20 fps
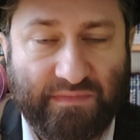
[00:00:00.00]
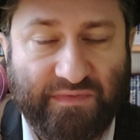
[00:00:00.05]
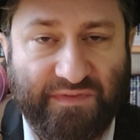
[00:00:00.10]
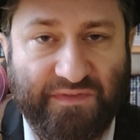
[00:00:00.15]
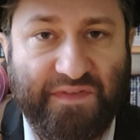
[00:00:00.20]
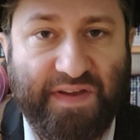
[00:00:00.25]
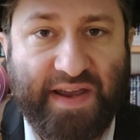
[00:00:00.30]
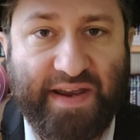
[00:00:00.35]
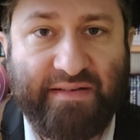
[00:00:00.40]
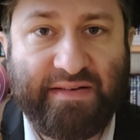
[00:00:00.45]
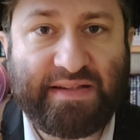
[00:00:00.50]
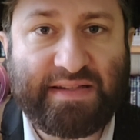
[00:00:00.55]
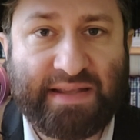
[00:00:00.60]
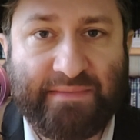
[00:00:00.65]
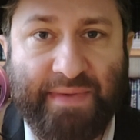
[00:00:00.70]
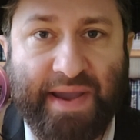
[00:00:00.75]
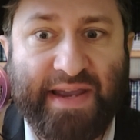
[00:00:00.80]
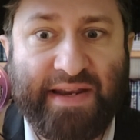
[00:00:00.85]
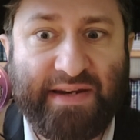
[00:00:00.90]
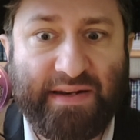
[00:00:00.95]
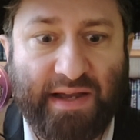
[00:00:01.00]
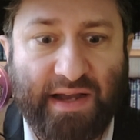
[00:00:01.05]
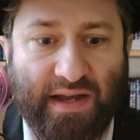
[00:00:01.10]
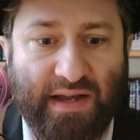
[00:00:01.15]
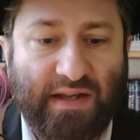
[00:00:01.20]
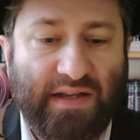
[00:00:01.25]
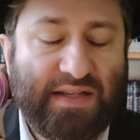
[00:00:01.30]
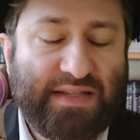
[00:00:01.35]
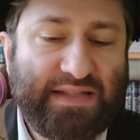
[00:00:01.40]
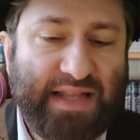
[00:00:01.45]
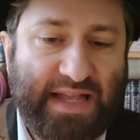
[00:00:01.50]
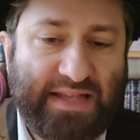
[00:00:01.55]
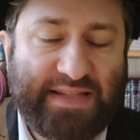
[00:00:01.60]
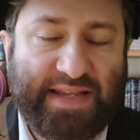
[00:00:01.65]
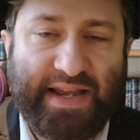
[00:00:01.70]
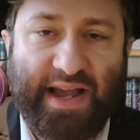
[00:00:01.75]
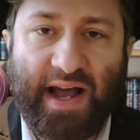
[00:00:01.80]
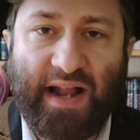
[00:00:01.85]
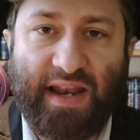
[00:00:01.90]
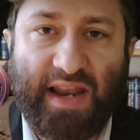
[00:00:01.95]
fear is the main, so let's
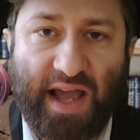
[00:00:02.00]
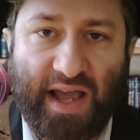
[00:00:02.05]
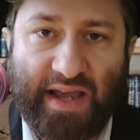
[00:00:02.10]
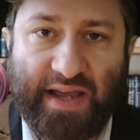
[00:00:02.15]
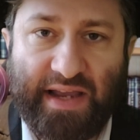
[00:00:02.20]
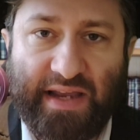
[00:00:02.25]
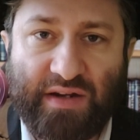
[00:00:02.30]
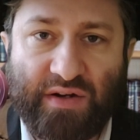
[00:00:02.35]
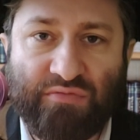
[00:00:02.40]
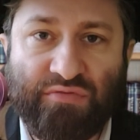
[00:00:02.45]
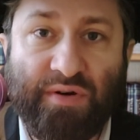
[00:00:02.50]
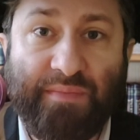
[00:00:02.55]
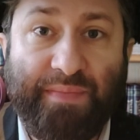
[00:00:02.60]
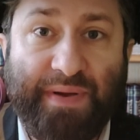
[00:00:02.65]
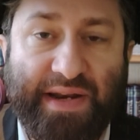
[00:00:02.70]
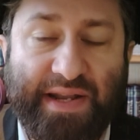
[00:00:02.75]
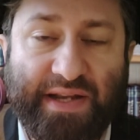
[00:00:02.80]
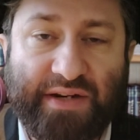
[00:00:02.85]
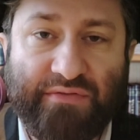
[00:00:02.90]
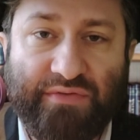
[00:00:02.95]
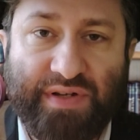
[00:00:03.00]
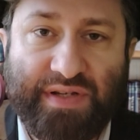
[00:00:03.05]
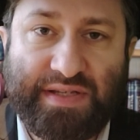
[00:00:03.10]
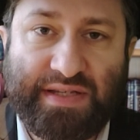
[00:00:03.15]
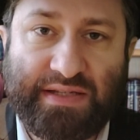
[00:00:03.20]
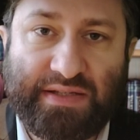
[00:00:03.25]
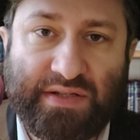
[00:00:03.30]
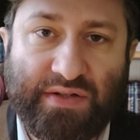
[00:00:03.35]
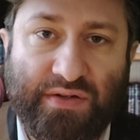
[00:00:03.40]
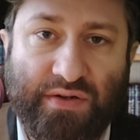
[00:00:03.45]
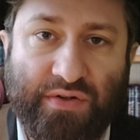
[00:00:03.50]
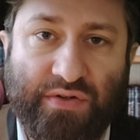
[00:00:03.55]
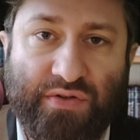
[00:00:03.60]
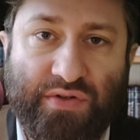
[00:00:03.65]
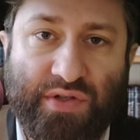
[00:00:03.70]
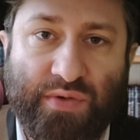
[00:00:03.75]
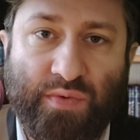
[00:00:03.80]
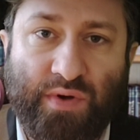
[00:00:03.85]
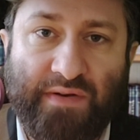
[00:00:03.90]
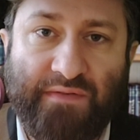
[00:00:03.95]
say, halachic or rabbinic reason to not
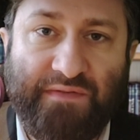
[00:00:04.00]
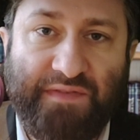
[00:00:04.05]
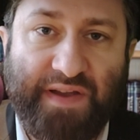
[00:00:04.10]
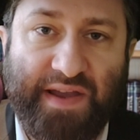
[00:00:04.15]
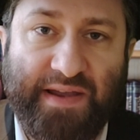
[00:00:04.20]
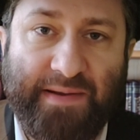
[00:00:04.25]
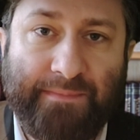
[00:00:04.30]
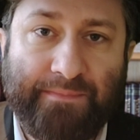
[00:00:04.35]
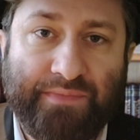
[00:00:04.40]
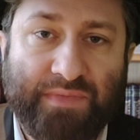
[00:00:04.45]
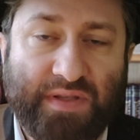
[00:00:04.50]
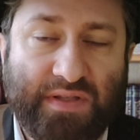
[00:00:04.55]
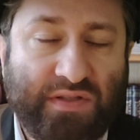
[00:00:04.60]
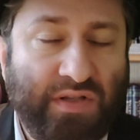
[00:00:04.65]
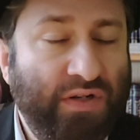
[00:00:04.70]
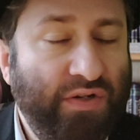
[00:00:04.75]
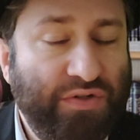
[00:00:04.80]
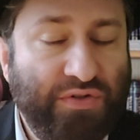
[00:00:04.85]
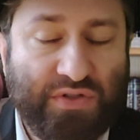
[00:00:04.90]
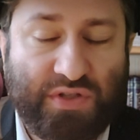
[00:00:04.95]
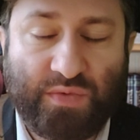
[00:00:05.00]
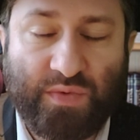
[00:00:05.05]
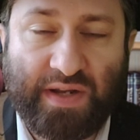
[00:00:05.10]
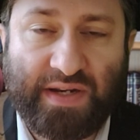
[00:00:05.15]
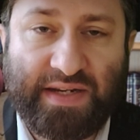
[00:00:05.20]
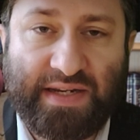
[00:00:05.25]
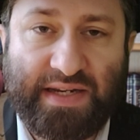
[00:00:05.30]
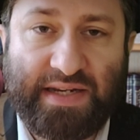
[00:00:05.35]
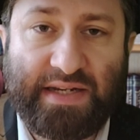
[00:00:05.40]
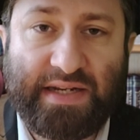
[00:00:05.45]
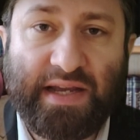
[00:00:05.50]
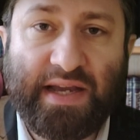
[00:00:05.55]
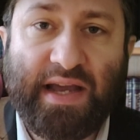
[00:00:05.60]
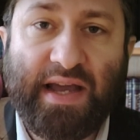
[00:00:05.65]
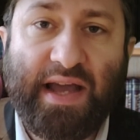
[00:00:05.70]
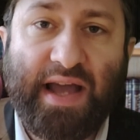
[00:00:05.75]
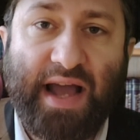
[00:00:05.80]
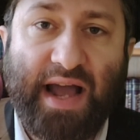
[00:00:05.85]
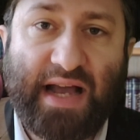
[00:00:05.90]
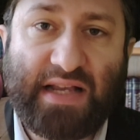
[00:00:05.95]
use the word fear, to not use the word need,
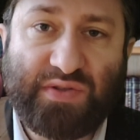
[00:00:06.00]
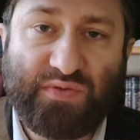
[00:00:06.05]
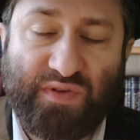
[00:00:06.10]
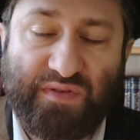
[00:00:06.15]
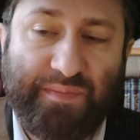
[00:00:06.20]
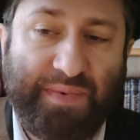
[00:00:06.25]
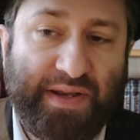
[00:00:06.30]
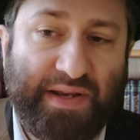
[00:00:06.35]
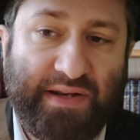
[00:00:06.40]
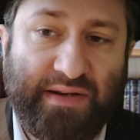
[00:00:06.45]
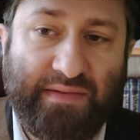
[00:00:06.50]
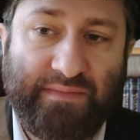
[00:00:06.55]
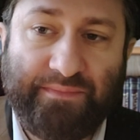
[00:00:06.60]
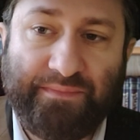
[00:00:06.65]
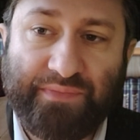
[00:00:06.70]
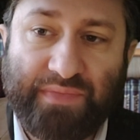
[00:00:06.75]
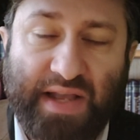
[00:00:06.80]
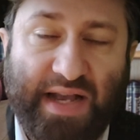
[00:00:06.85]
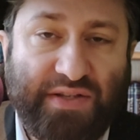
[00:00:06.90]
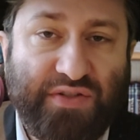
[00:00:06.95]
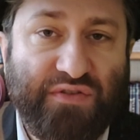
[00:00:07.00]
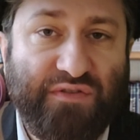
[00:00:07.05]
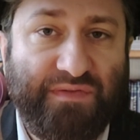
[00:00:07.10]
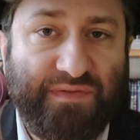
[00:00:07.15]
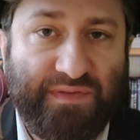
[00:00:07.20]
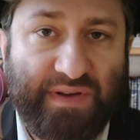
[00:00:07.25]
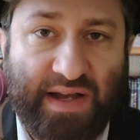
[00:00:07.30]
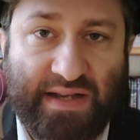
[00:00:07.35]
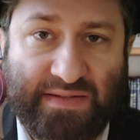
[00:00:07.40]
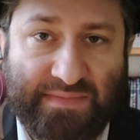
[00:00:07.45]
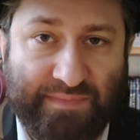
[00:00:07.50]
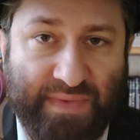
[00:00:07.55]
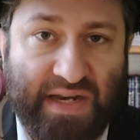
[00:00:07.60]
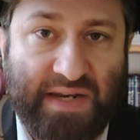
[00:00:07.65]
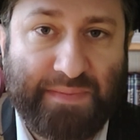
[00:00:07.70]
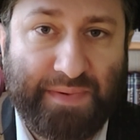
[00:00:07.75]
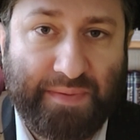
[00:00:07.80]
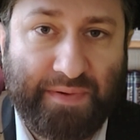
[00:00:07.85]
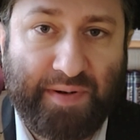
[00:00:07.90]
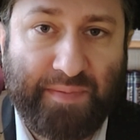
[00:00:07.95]
as
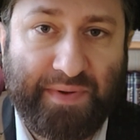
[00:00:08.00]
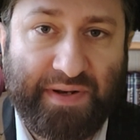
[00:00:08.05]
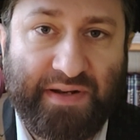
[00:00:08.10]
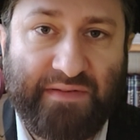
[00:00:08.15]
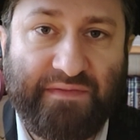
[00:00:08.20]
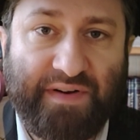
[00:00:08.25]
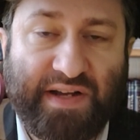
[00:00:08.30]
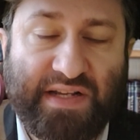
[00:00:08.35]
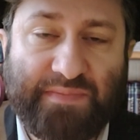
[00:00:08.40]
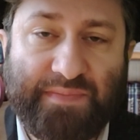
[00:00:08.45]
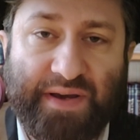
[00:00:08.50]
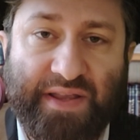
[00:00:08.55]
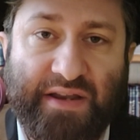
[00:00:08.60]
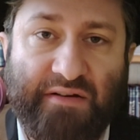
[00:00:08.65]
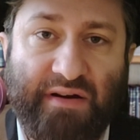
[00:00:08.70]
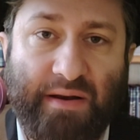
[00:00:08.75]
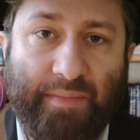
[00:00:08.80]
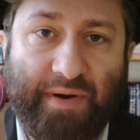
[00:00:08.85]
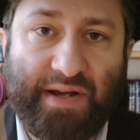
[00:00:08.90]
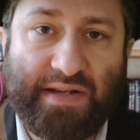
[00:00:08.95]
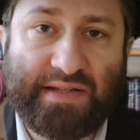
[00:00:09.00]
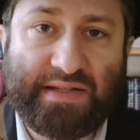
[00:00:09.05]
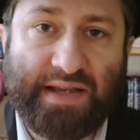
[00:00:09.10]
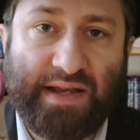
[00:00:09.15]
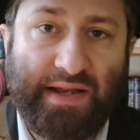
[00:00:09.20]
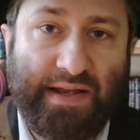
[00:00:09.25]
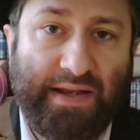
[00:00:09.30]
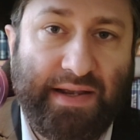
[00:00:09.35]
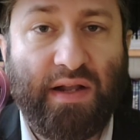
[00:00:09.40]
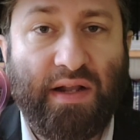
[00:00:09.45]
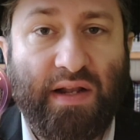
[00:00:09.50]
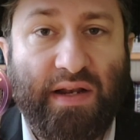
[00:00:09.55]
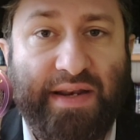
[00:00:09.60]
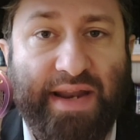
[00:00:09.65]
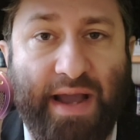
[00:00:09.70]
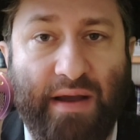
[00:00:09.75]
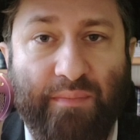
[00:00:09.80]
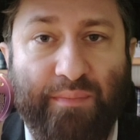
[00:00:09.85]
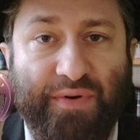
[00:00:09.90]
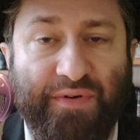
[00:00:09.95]
many people have been advised by their rabbis.
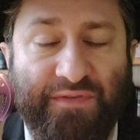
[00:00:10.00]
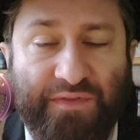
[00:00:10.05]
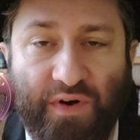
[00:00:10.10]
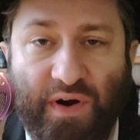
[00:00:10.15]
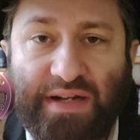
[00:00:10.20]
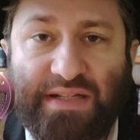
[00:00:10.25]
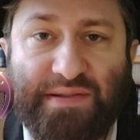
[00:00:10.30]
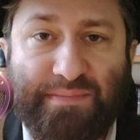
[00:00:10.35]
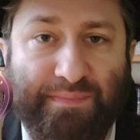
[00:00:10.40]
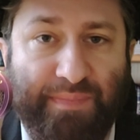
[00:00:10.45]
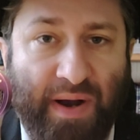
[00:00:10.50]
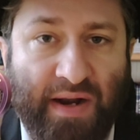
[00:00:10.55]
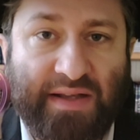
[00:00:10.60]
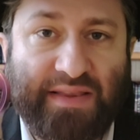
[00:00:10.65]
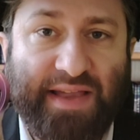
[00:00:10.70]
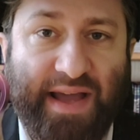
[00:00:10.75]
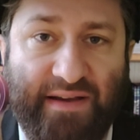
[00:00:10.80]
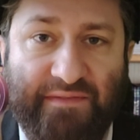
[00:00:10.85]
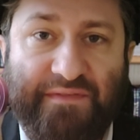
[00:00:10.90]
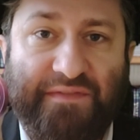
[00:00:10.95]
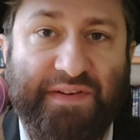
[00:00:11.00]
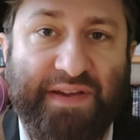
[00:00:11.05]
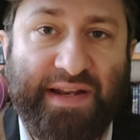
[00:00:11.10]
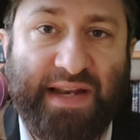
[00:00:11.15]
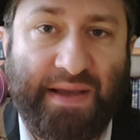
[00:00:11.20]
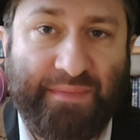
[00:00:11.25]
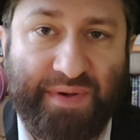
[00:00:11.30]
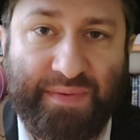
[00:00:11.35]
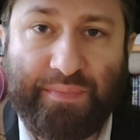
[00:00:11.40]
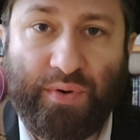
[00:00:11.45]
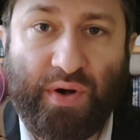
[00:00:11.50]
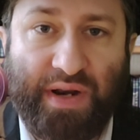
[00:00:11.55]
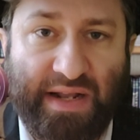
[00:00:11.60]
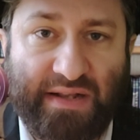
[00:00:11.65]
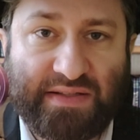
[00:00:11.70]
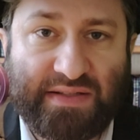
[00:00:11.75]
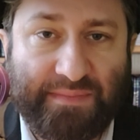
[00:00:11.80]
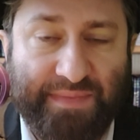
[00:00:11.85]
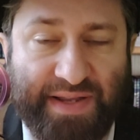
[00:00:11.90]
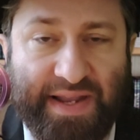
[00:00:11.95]
Now, before I debunk that fear, let me point
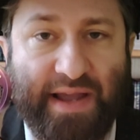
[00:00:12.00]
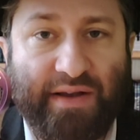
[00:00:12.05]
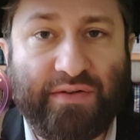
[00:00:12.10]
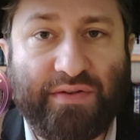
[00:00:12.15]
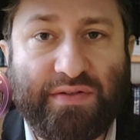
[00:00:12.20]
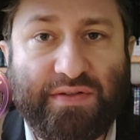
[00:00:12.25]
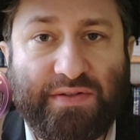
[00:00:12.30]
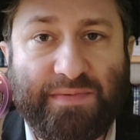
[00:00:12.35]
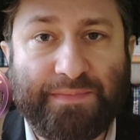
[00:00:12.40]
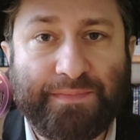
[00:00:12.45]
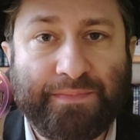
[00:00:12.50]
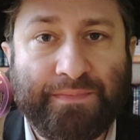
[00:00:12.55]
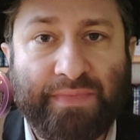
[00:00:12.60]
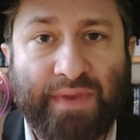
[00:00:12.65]
out something else.